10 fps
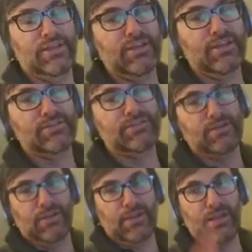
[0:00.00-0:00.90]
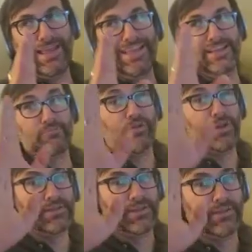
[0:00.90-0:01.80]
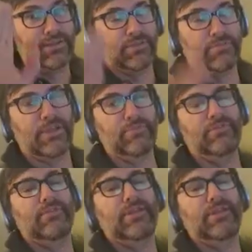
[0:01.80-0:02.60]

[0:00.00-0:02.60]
is present in the Bible,